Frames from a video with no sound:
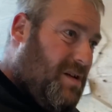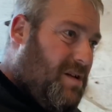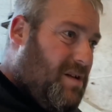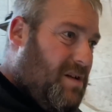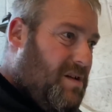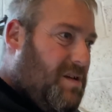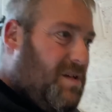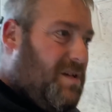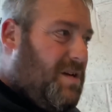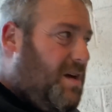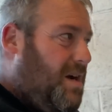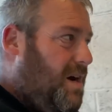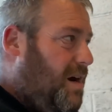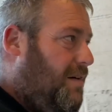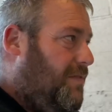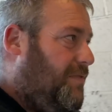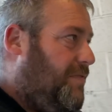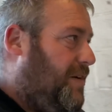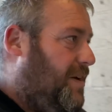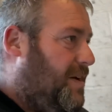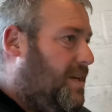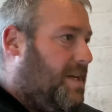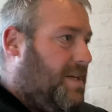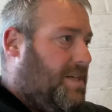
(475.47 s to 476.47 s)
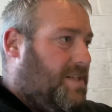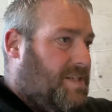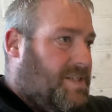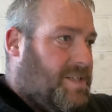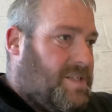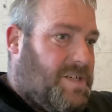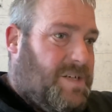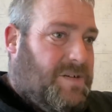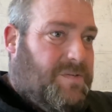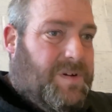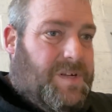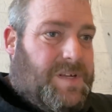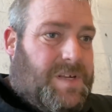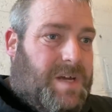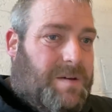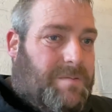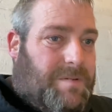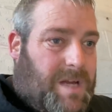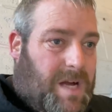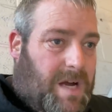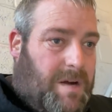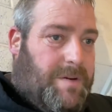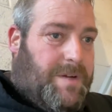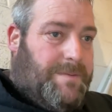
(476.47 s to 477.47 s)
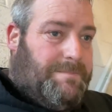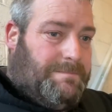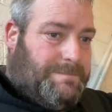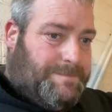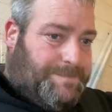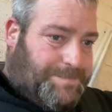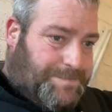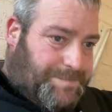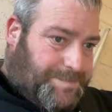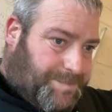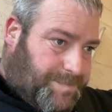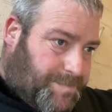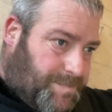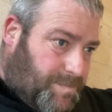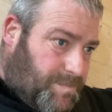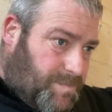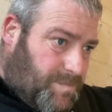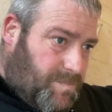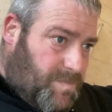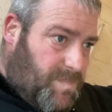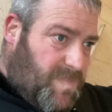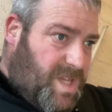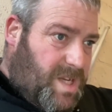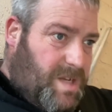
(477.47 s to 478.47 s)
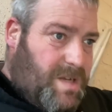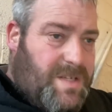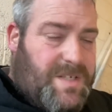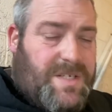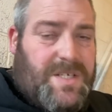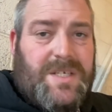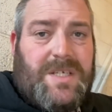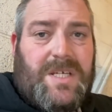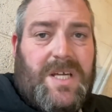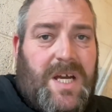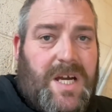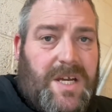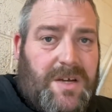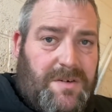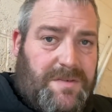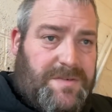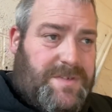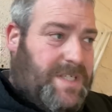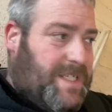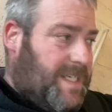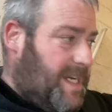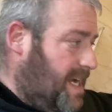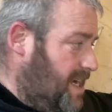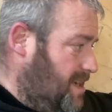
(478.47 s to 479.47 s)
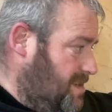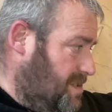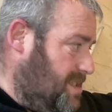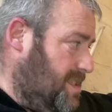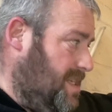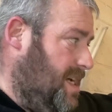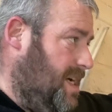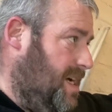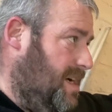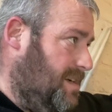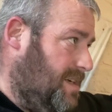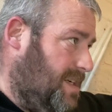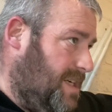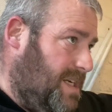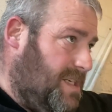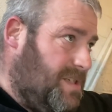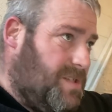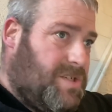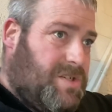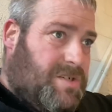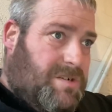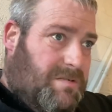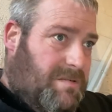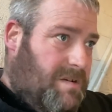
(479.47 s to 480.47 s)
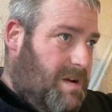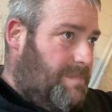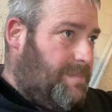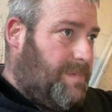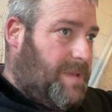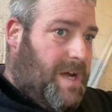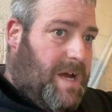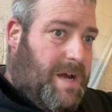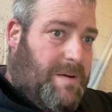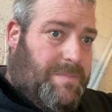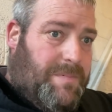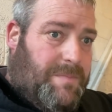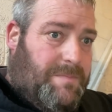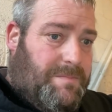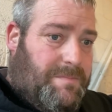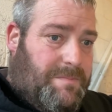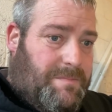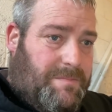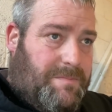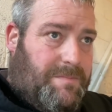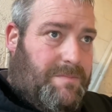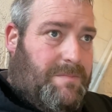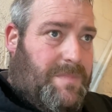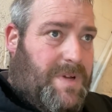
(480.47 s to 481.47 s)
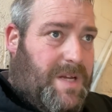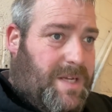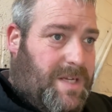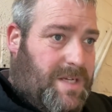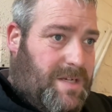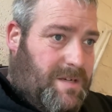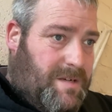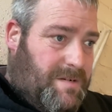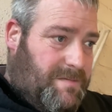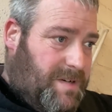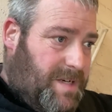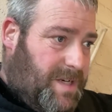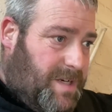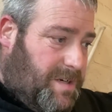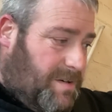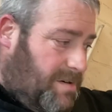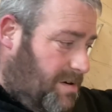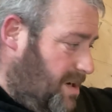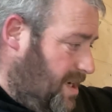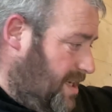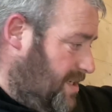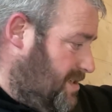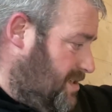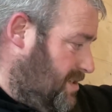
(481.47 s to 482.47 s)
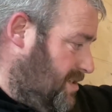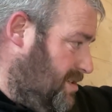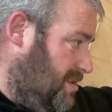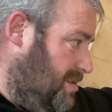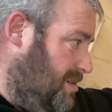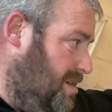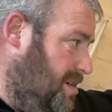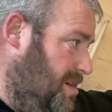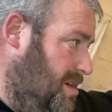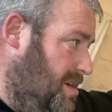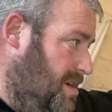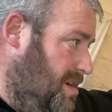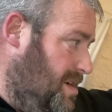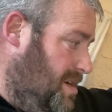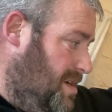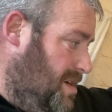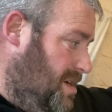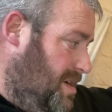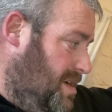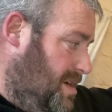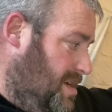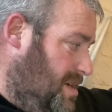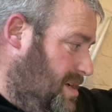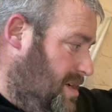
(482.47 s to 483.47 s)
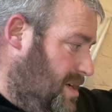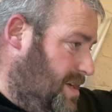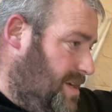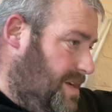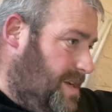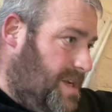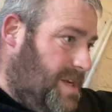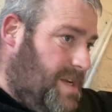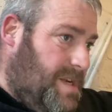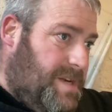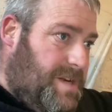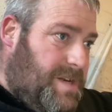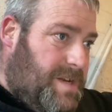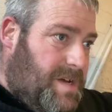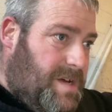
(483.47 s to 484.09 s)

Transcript: yeah, I think this is going to end up going. This is going off to Gals now, get scrubbed up and make it look really nice. And then